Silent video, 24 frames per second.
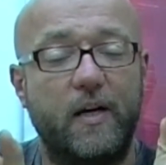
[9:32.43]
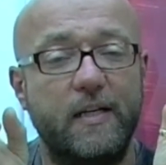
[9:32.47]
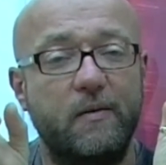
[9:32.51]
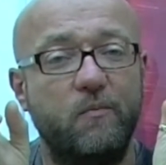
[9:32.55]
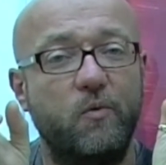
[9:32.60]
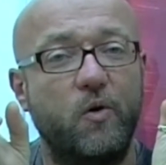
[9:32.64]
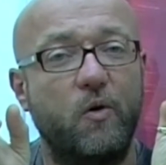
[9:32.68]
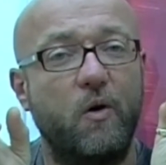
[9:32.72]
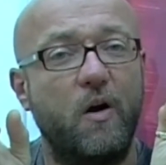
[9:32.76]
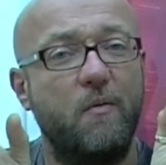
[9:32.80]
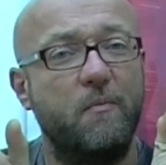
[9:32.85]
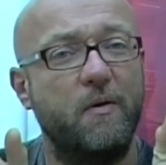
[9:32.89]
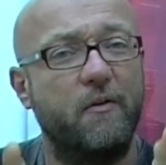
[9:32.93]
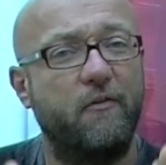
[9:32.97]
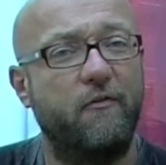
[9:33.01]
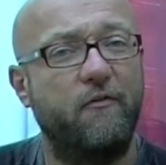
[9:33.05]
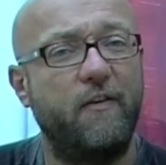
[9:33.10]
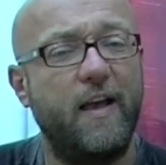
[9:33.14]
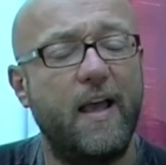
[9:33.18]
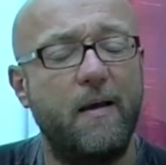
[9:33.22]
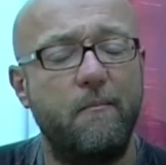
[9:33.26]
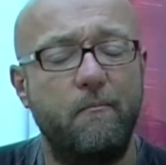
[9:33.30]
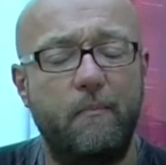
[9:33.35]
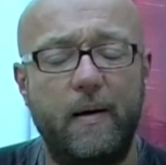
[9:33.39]
I didn't want to open a
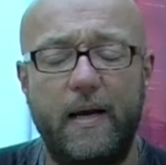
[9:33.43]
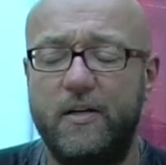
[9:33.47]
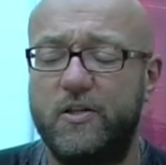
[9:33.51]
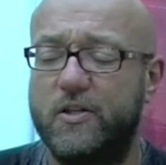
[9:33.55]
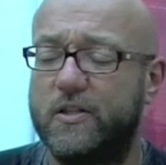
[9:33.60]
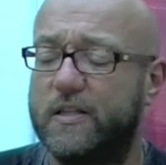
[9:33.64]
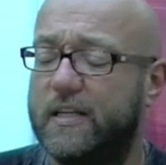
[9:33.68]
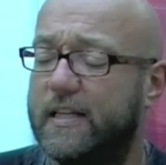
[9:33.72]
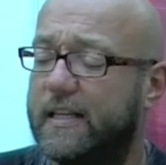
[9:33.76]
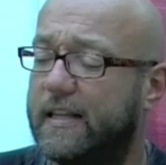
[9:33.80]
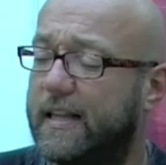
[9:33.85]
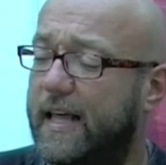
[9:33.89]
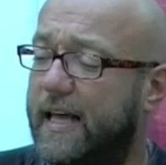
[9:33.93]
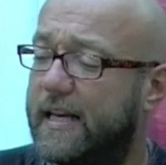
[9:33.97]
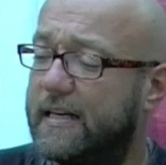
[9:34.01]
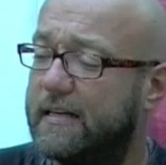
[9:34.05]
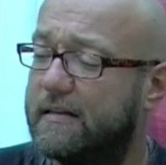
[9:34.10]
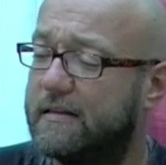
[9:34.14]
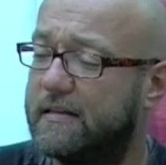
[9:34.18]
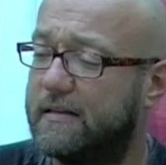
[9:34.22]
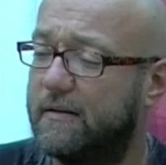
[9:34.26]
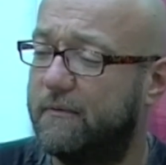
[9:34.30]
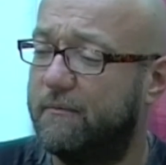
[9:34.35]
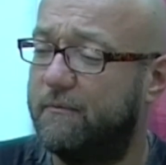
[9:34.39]
fan page because I think
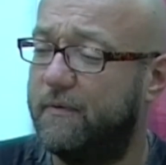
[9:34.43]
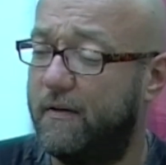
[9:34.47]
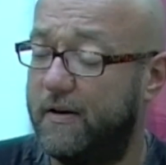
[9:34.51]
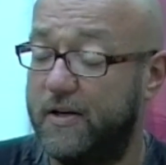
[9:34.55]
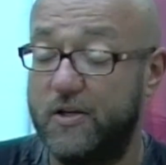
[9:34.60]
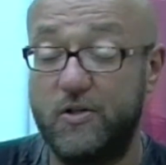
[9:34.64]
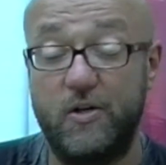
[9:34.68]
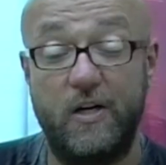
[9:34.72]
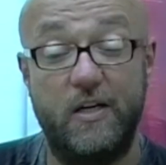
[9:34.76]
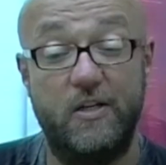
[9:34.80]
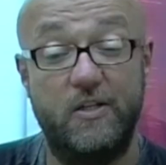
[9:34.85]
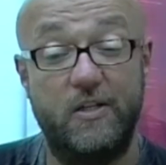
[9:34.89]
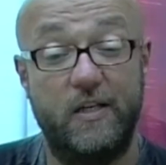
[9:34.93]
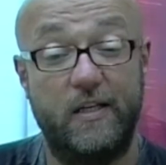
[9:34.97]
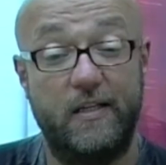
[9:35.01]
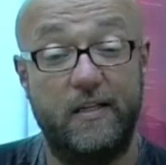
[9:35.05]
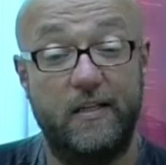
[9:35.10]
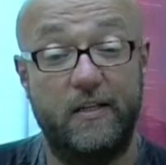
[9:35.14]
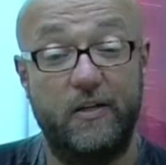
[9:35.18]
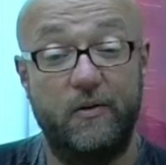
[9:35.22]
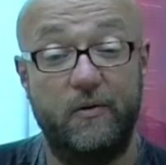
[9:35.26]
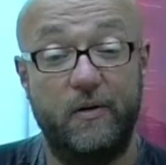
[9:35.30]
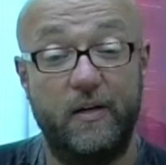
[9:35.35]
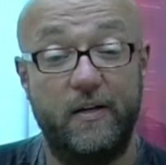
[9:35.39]
that's a very strange thing
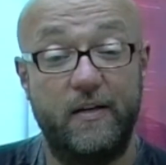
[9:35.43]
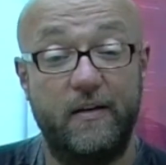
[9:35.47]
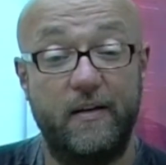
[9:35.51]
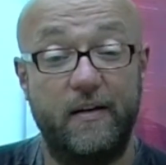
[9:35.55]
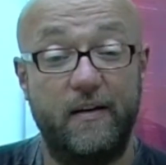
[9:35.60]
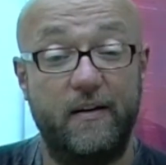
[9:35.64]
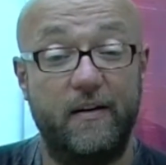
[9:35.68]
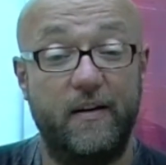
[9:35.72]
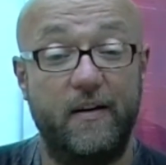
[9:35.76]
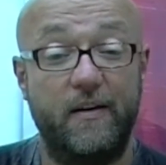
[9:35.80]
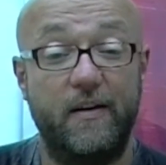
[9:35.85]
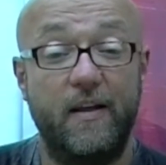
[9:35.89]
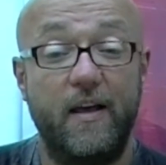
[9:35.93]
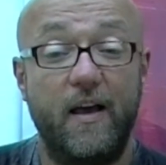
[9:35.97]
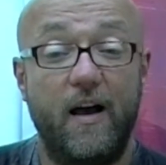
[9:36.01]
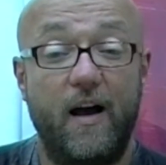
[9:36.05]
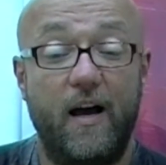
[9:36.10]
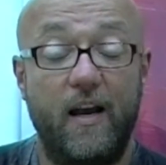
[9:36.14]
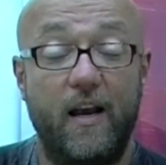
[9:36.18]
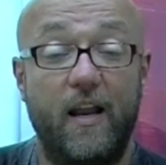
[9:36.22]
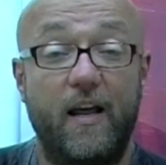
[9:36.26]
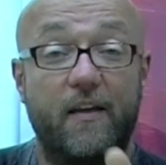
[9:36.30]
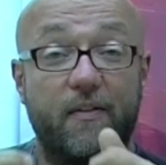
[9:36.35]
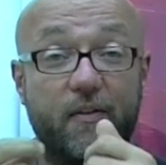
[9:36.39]
to do, and
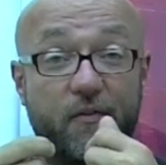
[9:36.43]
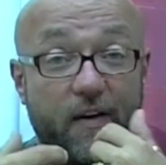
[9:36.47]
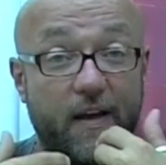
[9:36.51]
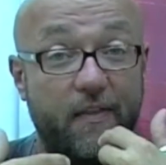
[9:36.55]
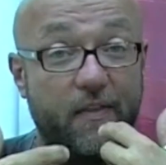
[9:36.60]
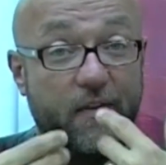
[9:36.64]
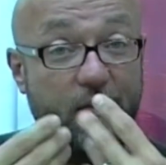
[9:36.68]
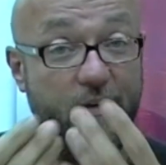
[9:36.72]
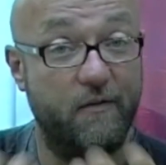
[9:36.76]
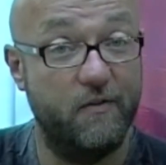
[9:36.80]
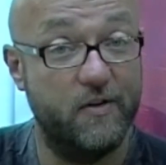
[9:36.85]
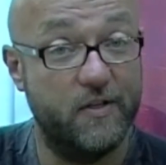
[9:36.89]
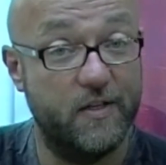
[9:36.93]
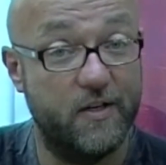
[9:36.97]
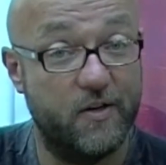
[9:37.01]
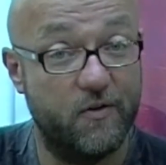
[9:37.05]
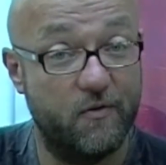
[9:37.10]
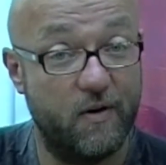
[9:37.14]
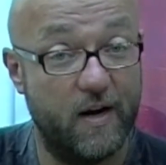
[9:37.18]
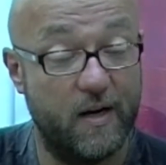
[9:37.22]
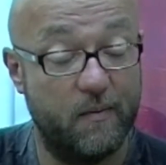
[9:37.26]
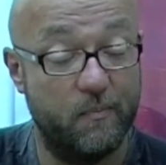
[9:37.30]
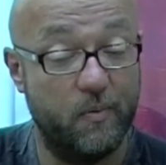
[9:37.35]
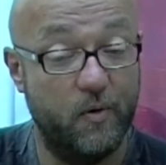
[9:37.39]
I like the fact that there is a
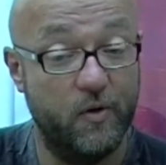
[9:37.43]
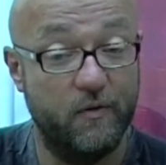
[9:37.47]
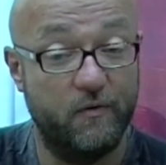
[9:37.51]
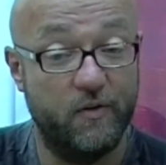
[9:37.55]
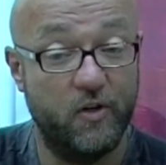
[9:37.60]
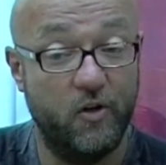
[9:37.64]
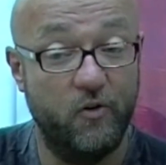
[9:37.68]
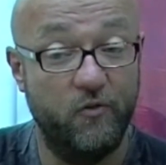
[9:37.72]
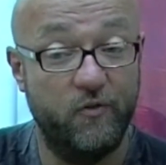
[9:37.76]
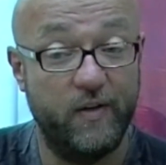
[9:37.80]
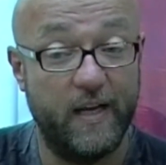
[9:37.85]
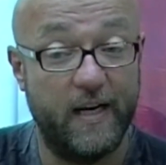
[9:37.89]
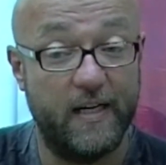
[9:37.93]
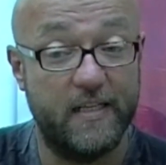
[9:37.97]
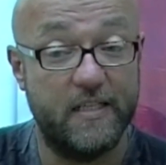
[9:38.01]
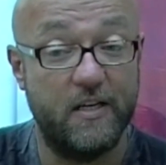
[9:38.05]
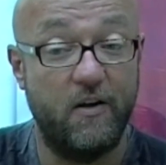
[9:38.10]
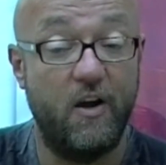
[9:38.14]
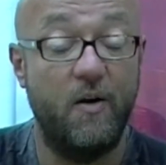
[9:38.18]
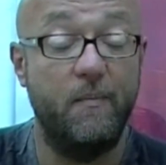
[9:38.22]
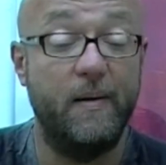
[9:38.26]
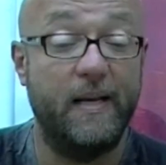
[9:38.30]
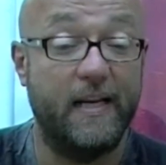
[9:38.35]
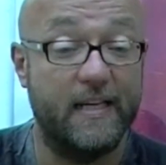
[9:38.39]
direct point of contact.
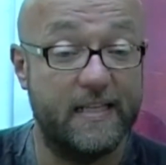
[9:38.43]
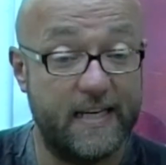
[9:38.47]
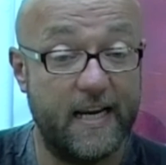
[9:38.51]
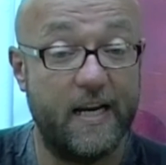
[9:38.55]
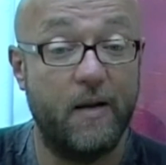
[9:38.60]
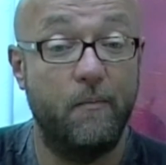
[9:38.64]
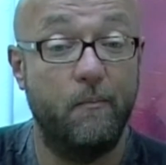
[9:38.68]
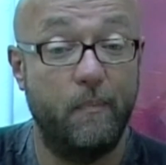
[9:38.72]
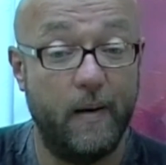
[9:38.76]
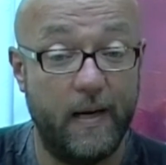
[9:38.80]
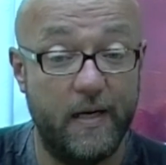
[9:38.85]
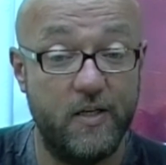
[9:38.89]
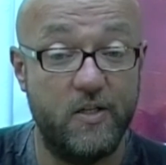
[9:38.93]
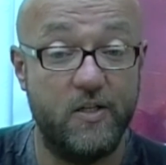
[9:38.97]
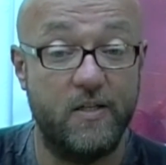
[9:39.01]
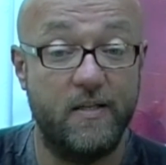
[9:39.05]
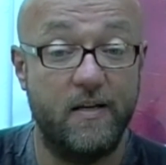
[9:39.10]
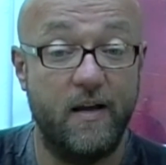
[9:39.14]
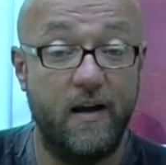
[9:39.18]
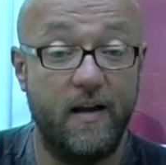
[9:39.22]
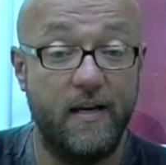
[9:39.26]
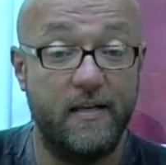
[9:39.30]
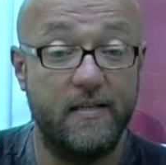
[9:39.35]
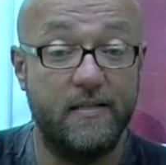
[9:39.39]
So opening a second page is
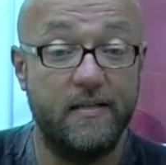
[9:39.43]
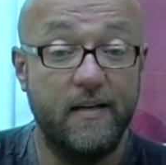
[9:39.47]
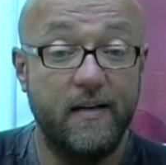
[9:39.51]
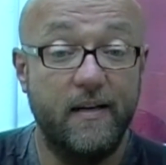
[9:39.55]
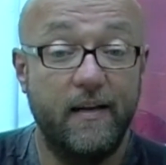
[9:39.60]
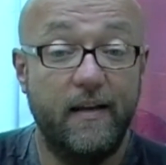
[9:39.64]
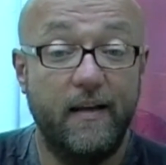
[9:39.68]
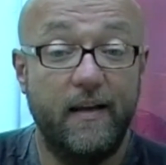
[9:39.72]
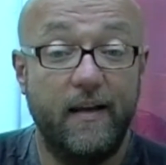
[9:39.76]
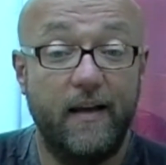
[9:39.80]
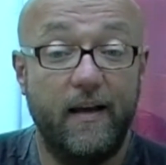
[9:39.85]
nice.